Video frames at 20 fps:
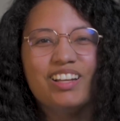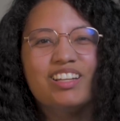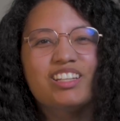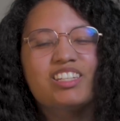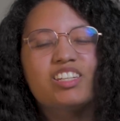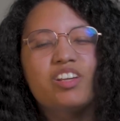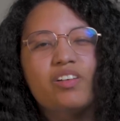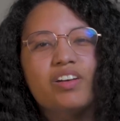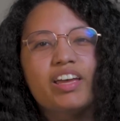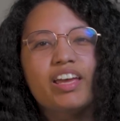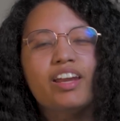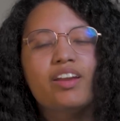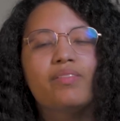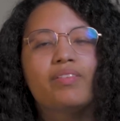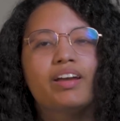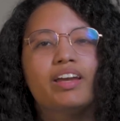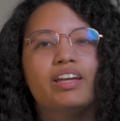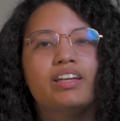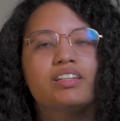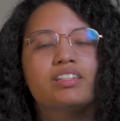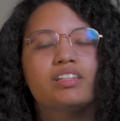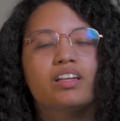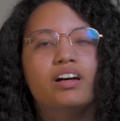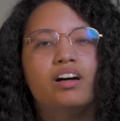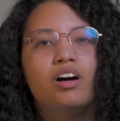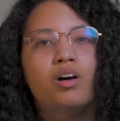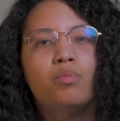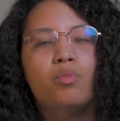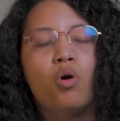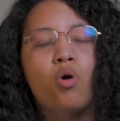So anyways,
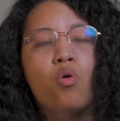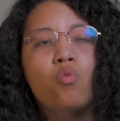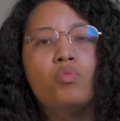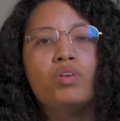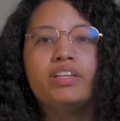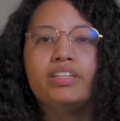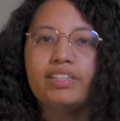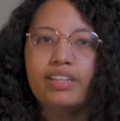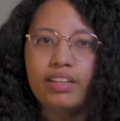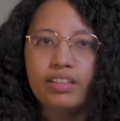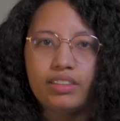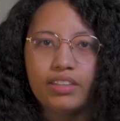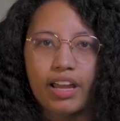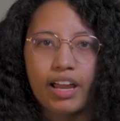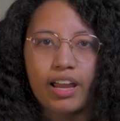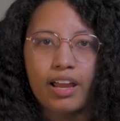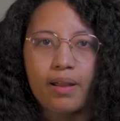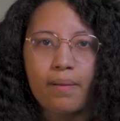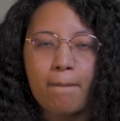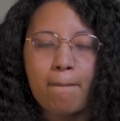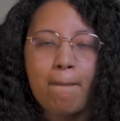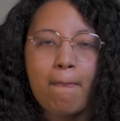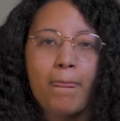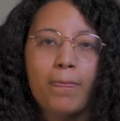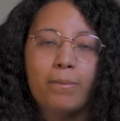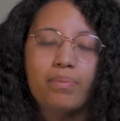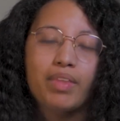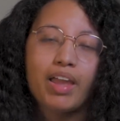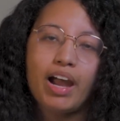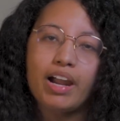we did that.
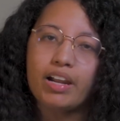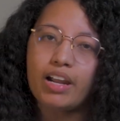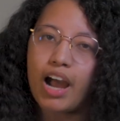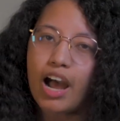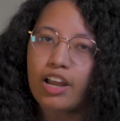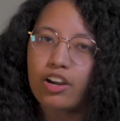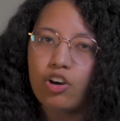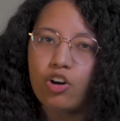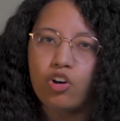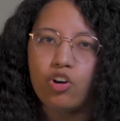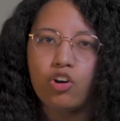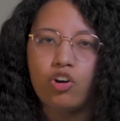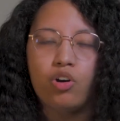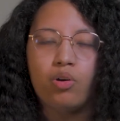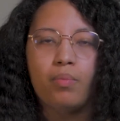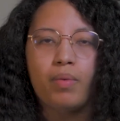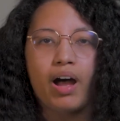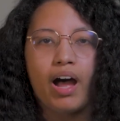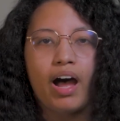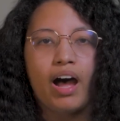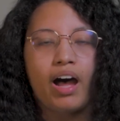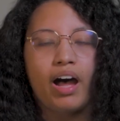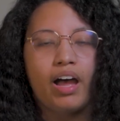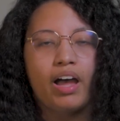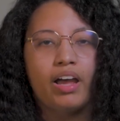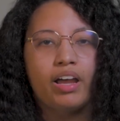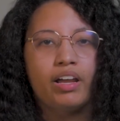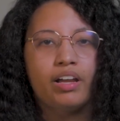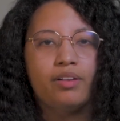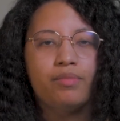I got home,
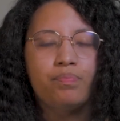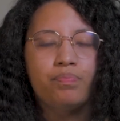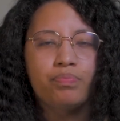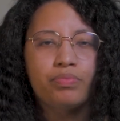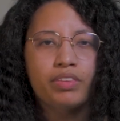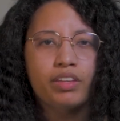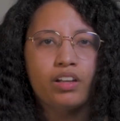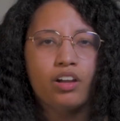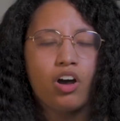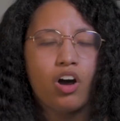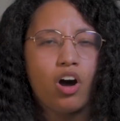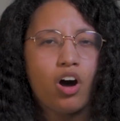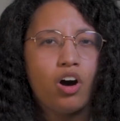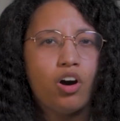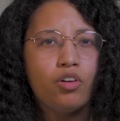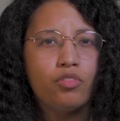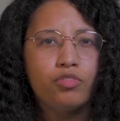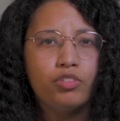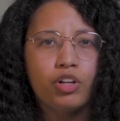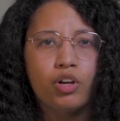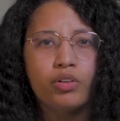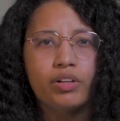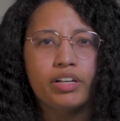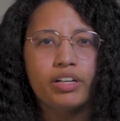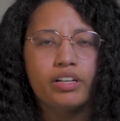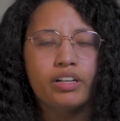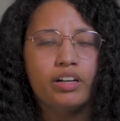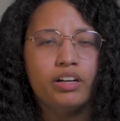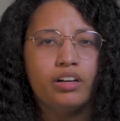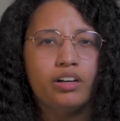I
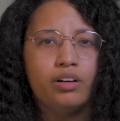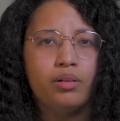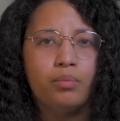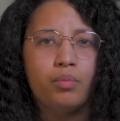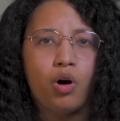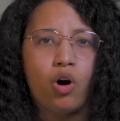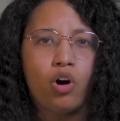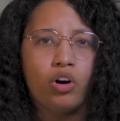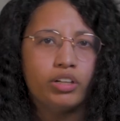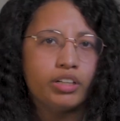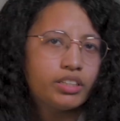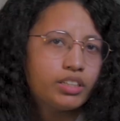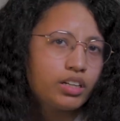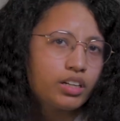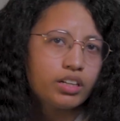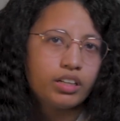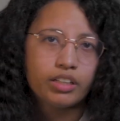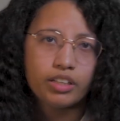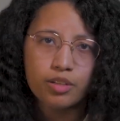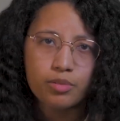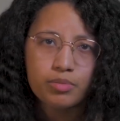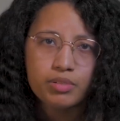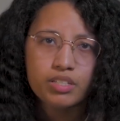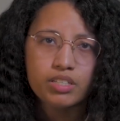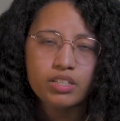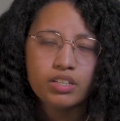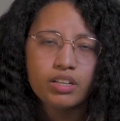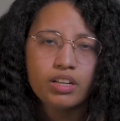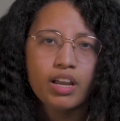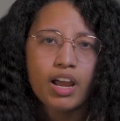offloaded all of the
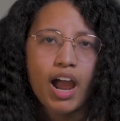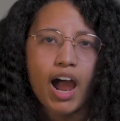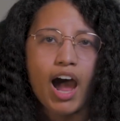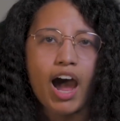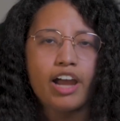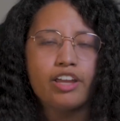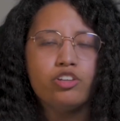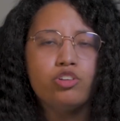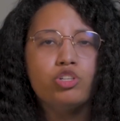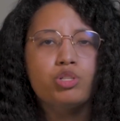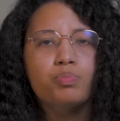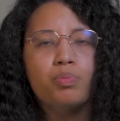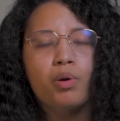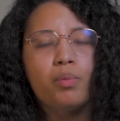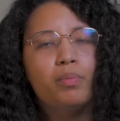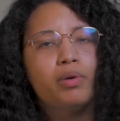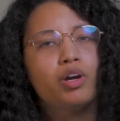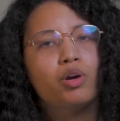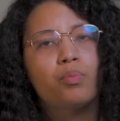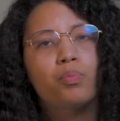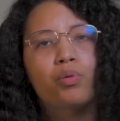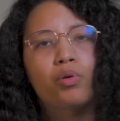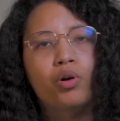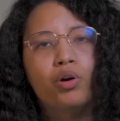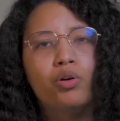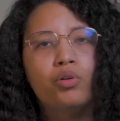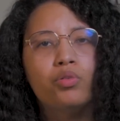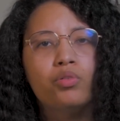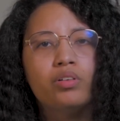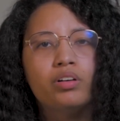clips. I use Premiere
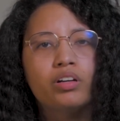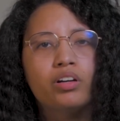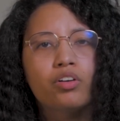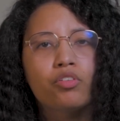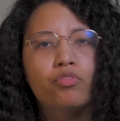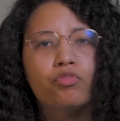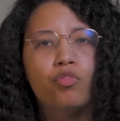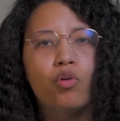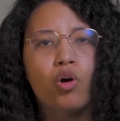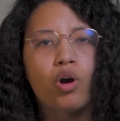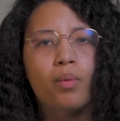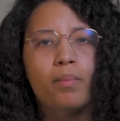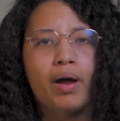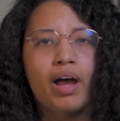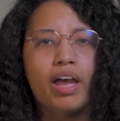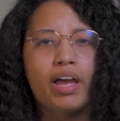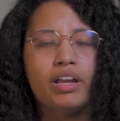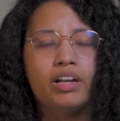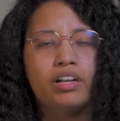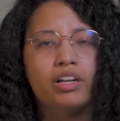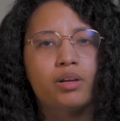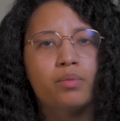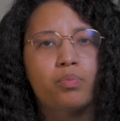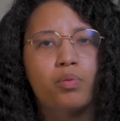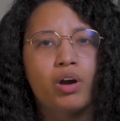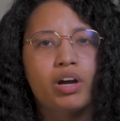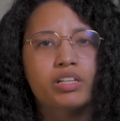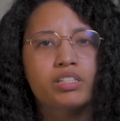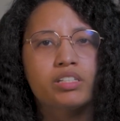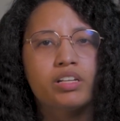Pro for my editing
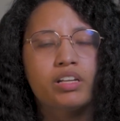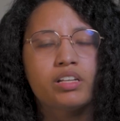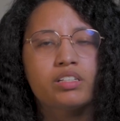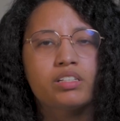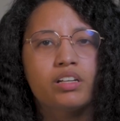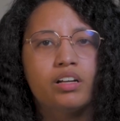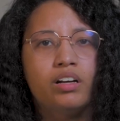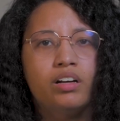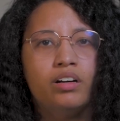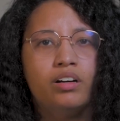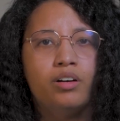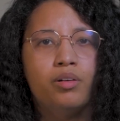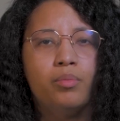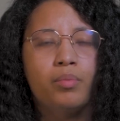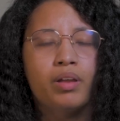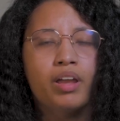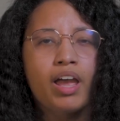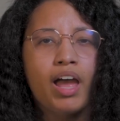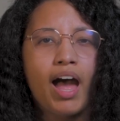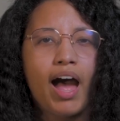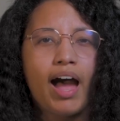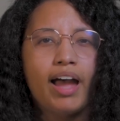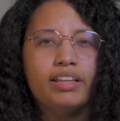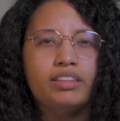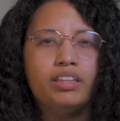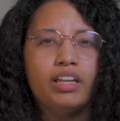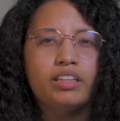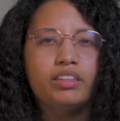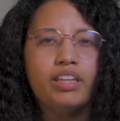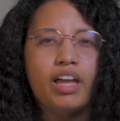process. I
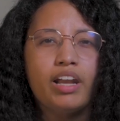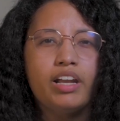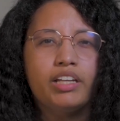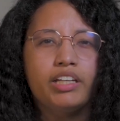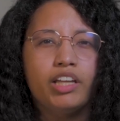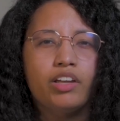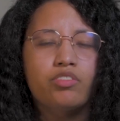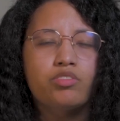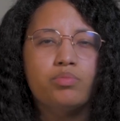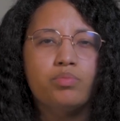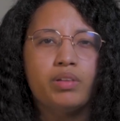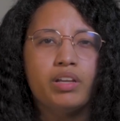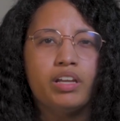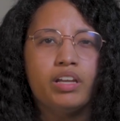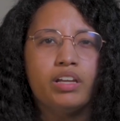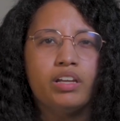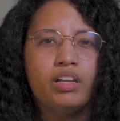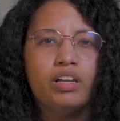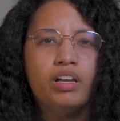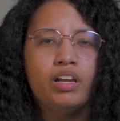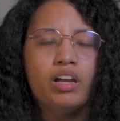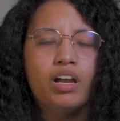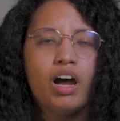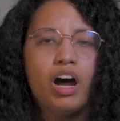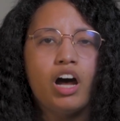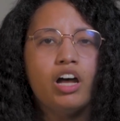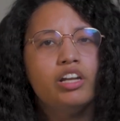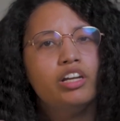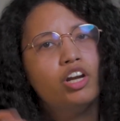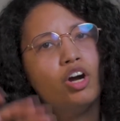think that it gives me
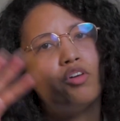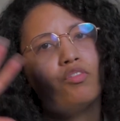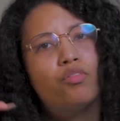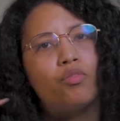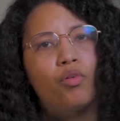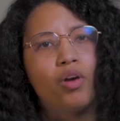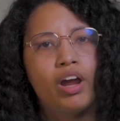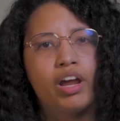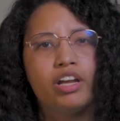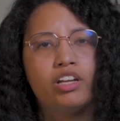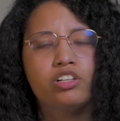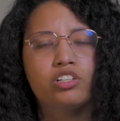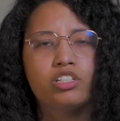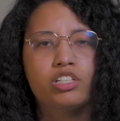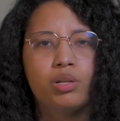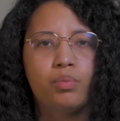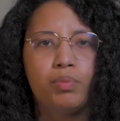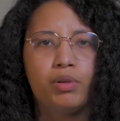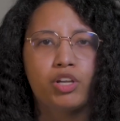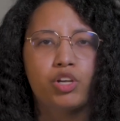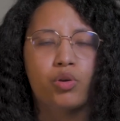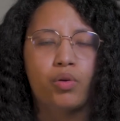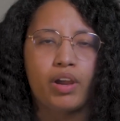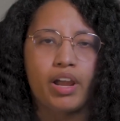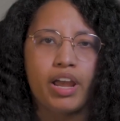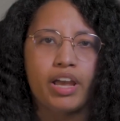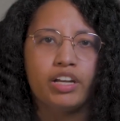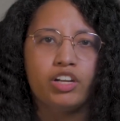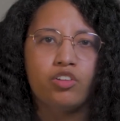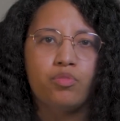enough range to be
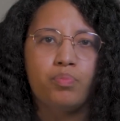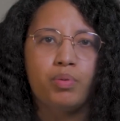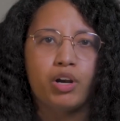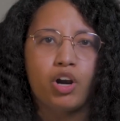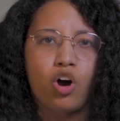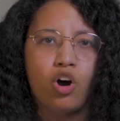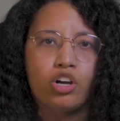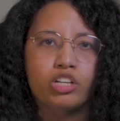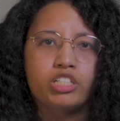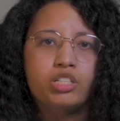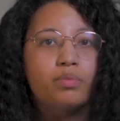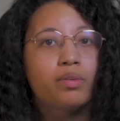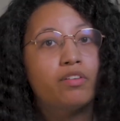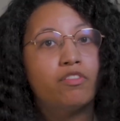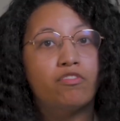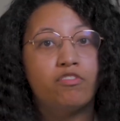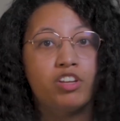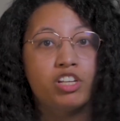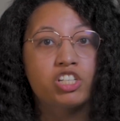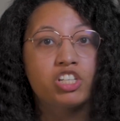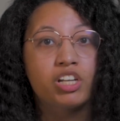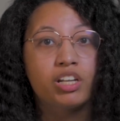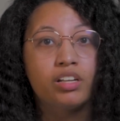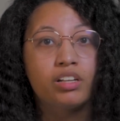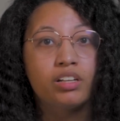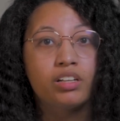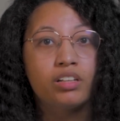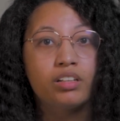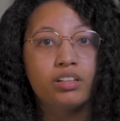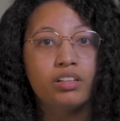creative but also efficient.
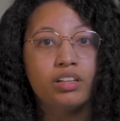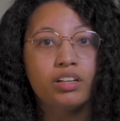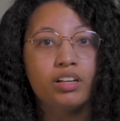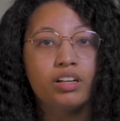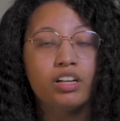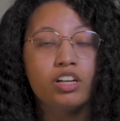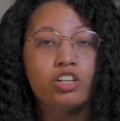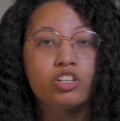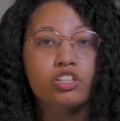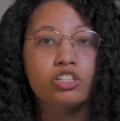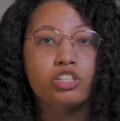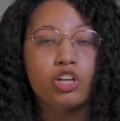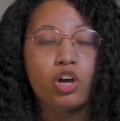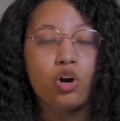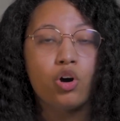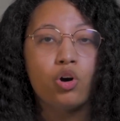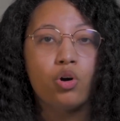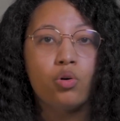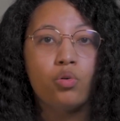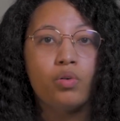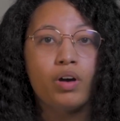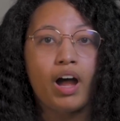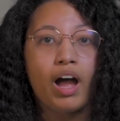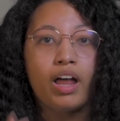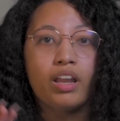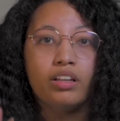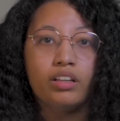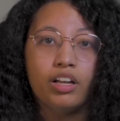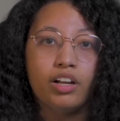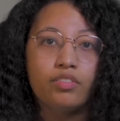So
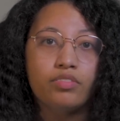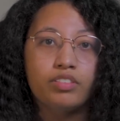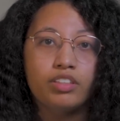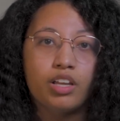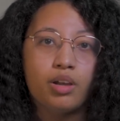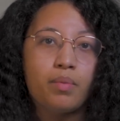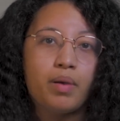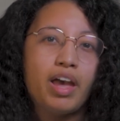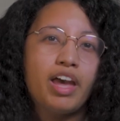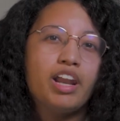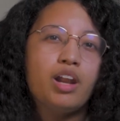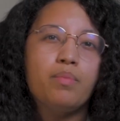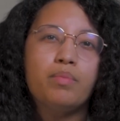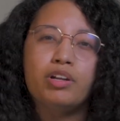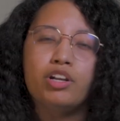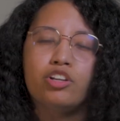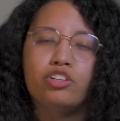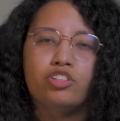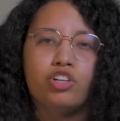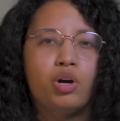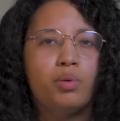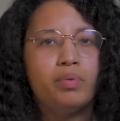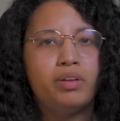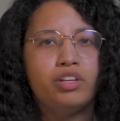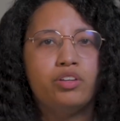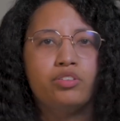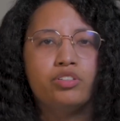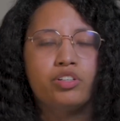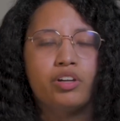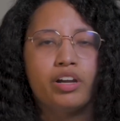I love them, and I'm an Adobe
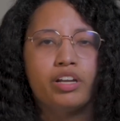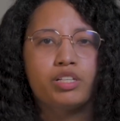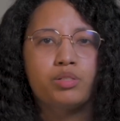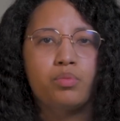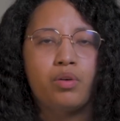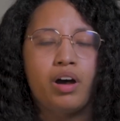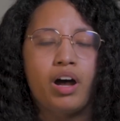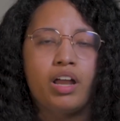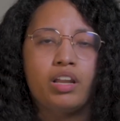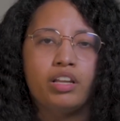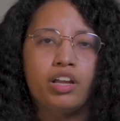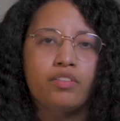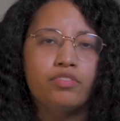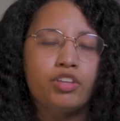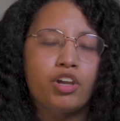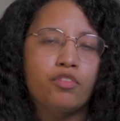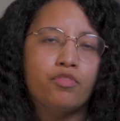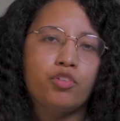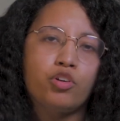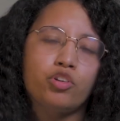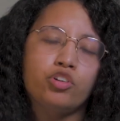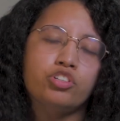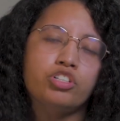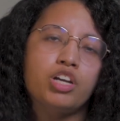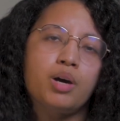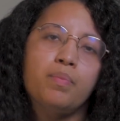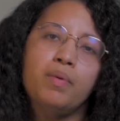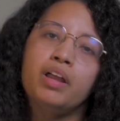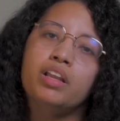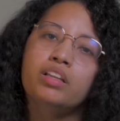user as well. I love their
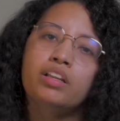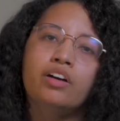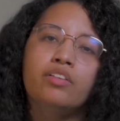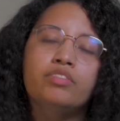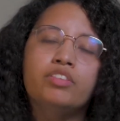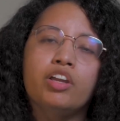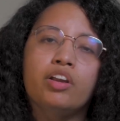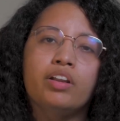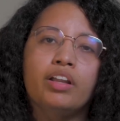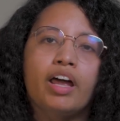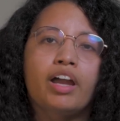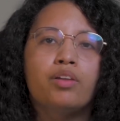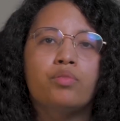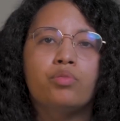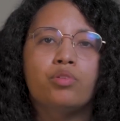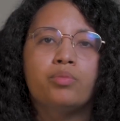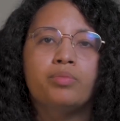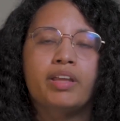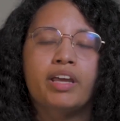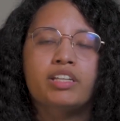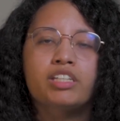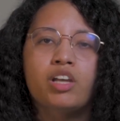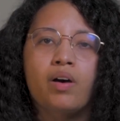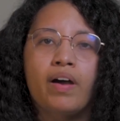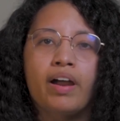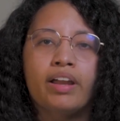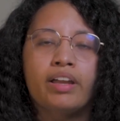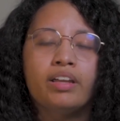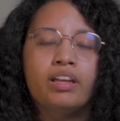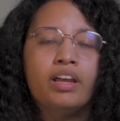Photoshop. I love their Lightroom. That's how
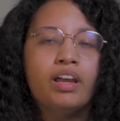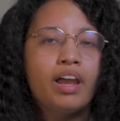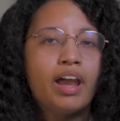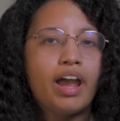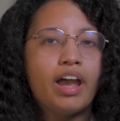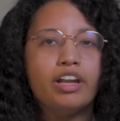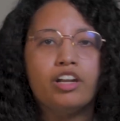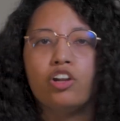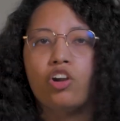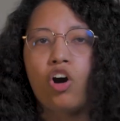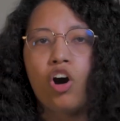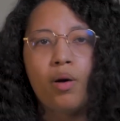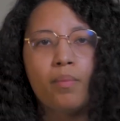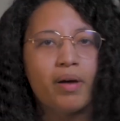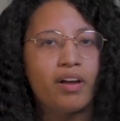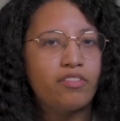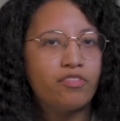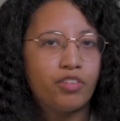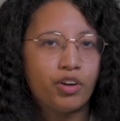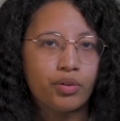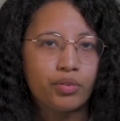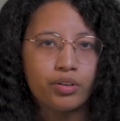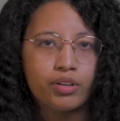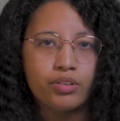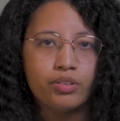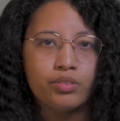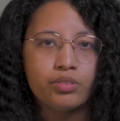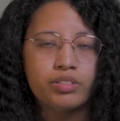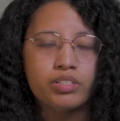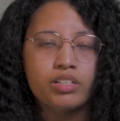I edit all my
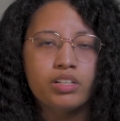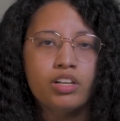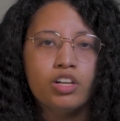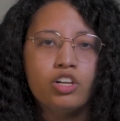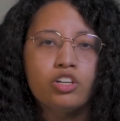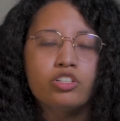photos.